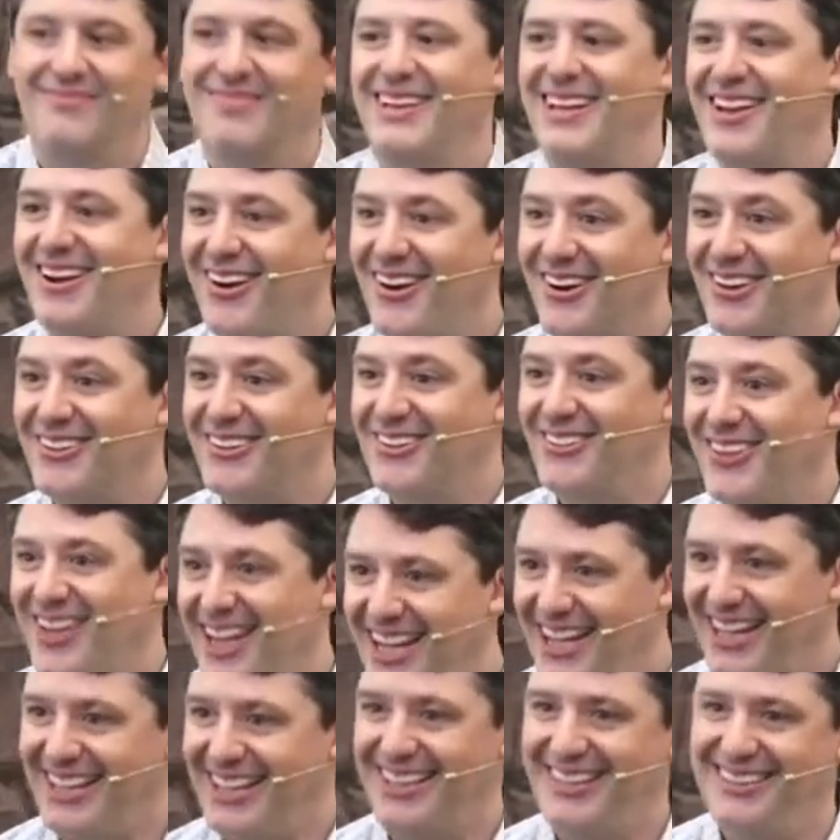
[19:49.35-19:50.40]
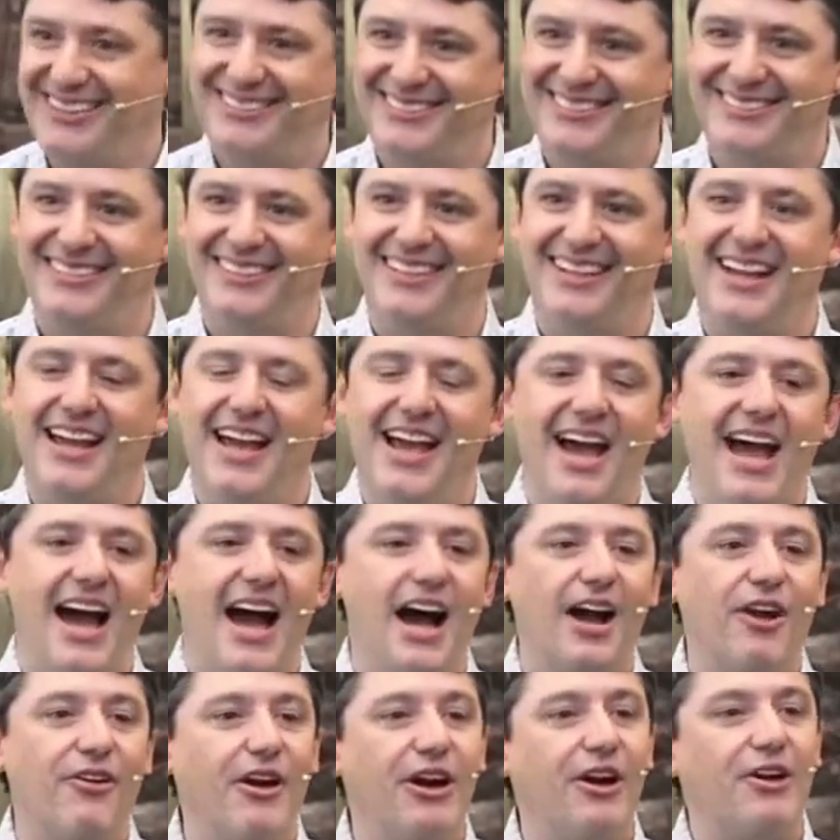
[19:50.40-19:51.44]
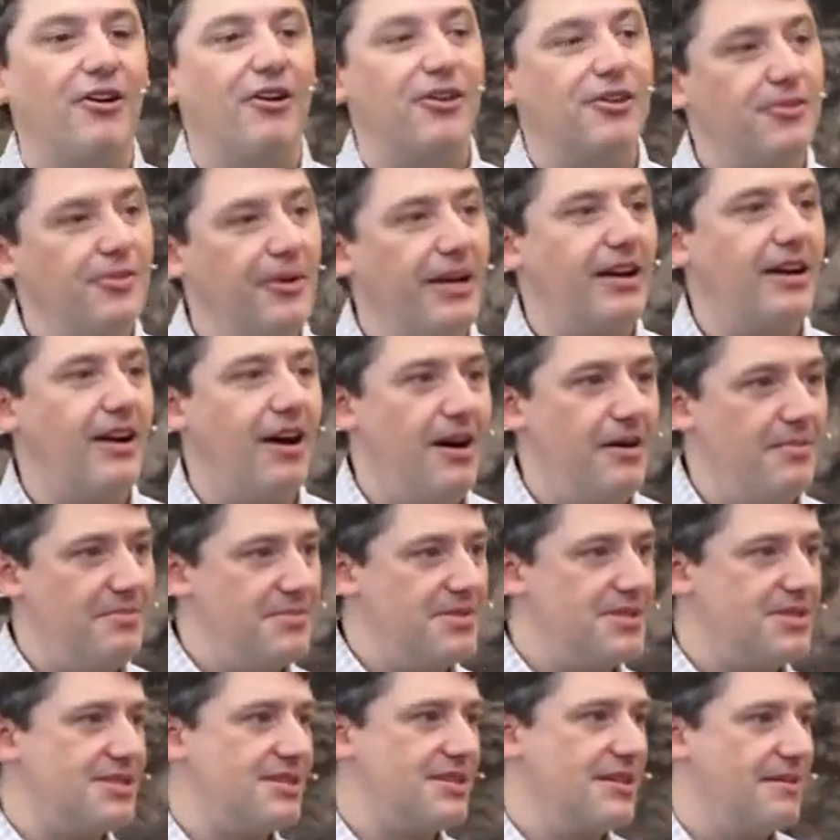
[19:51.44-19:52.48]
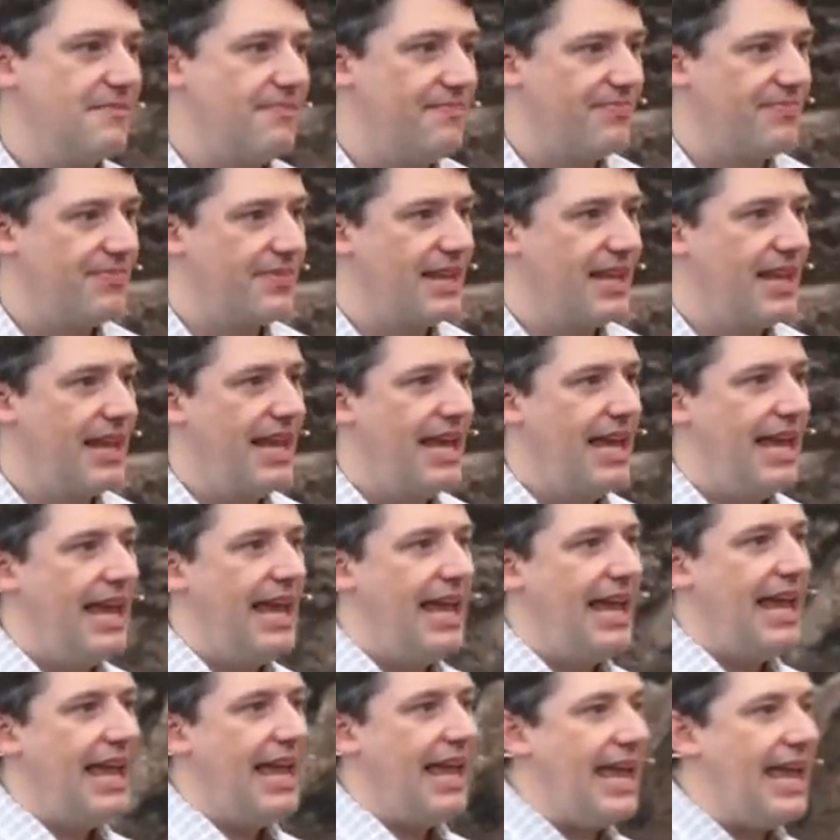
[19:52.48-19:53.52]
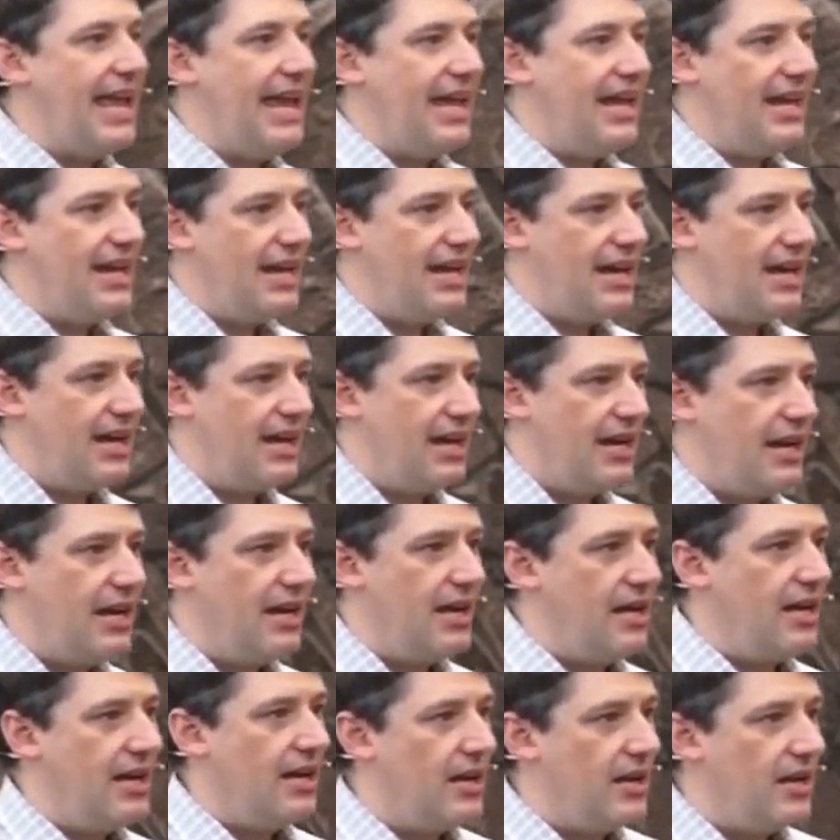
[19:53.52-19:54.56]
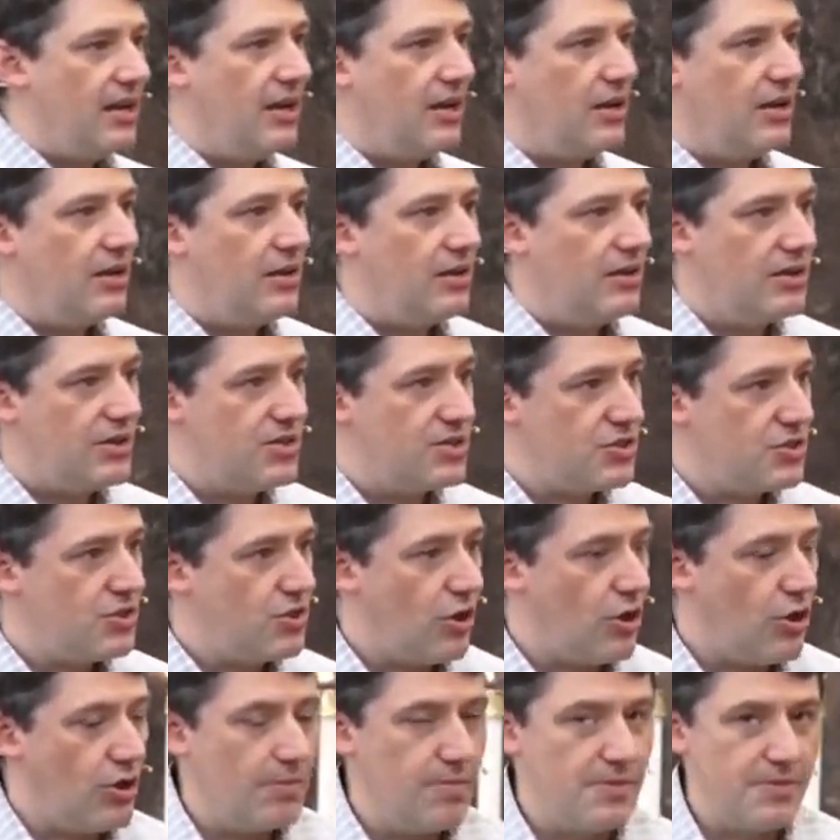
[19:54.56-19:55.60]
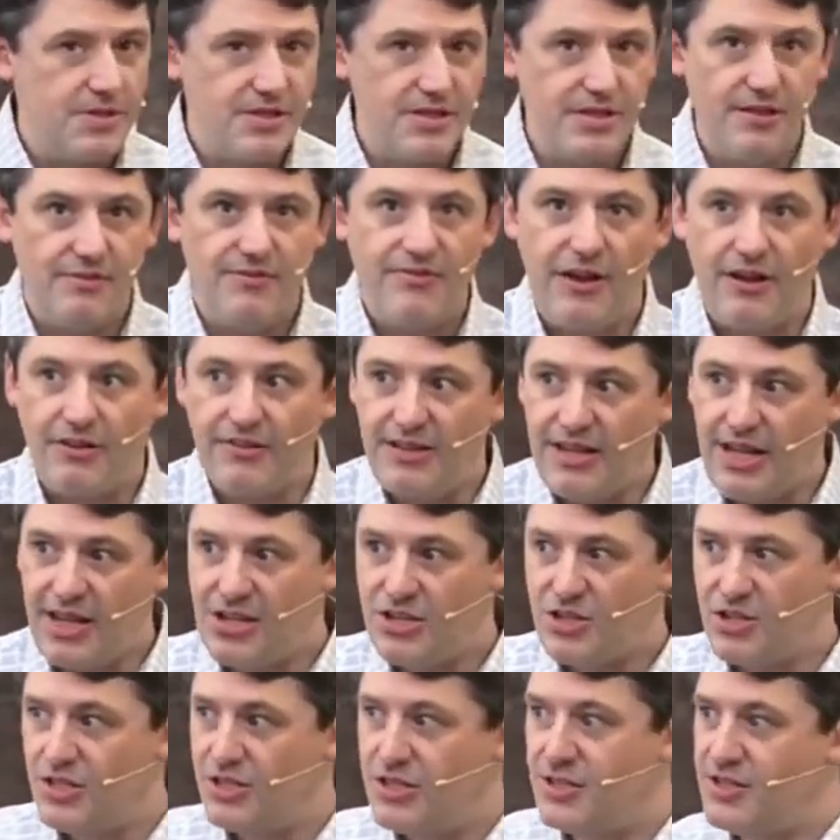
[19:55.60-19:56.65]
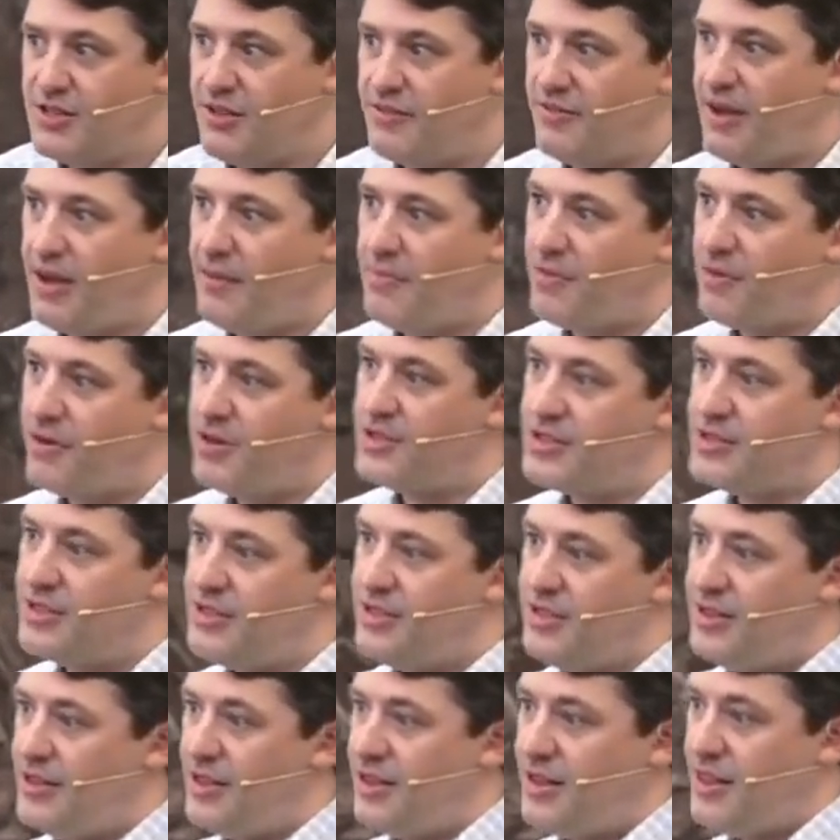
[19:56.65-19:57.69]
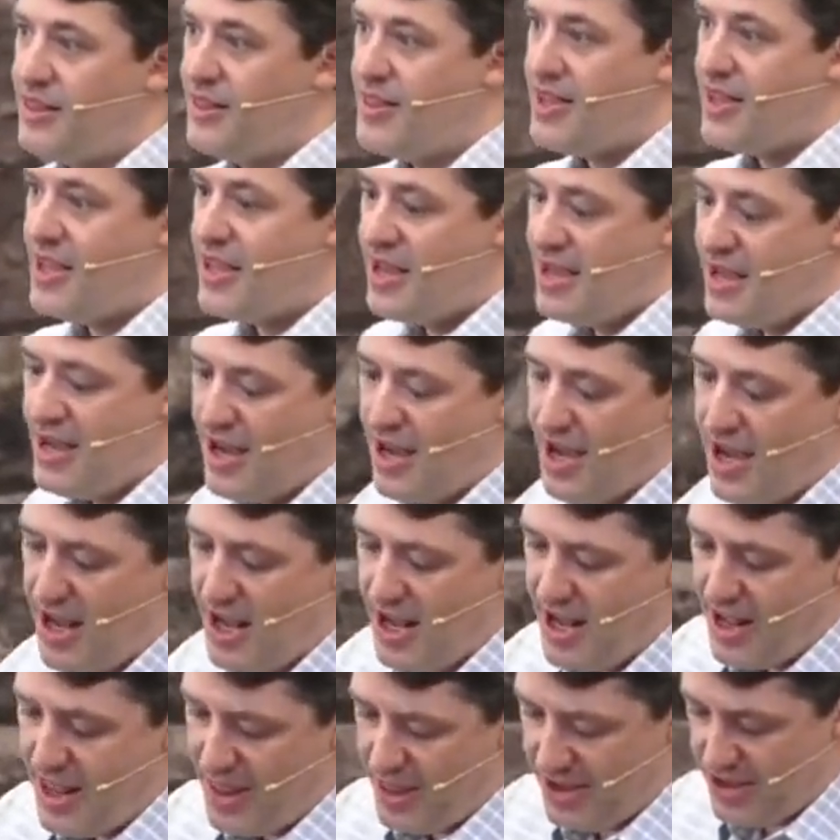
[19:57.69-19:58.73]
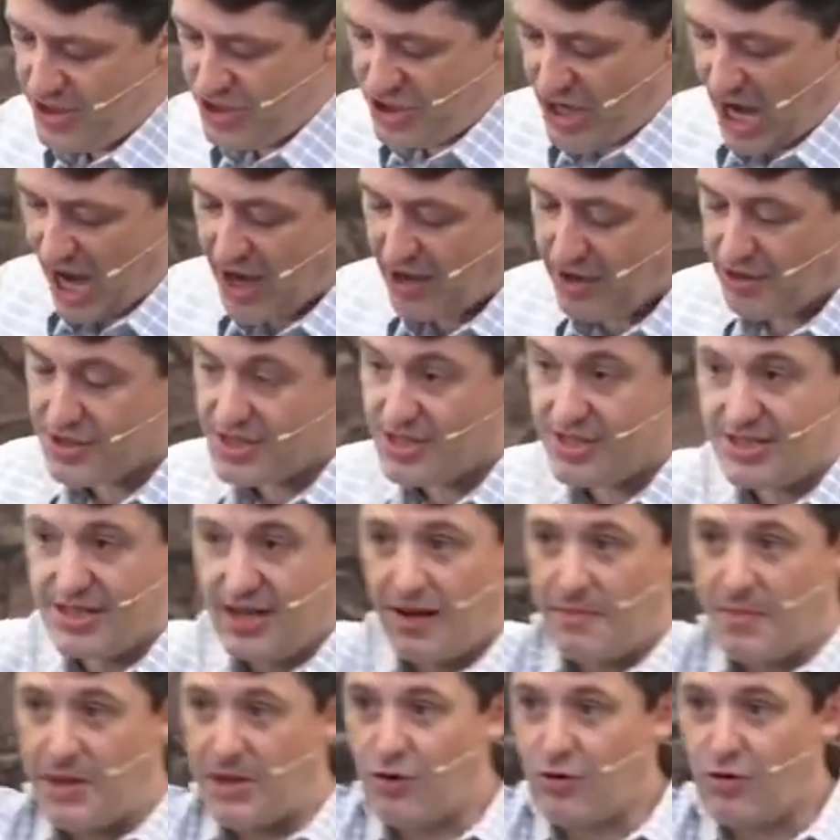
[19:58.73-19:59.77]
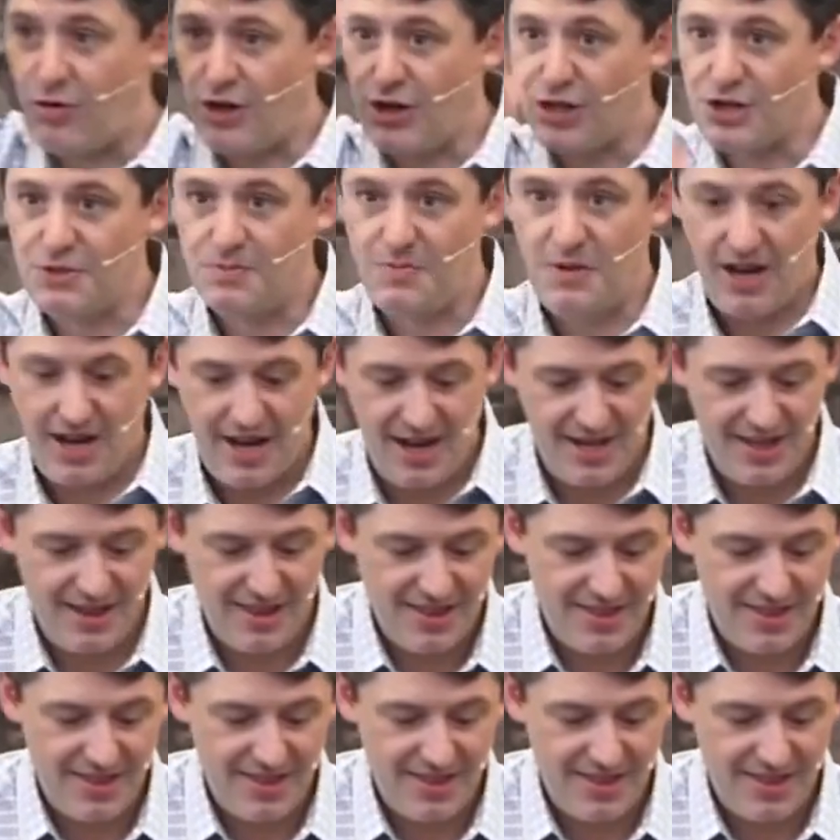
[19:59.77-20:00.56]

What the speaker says: Earthquake. A great earthquake comes. It disturbs the foundations of that prison. the shackles, instead of being crushed by it,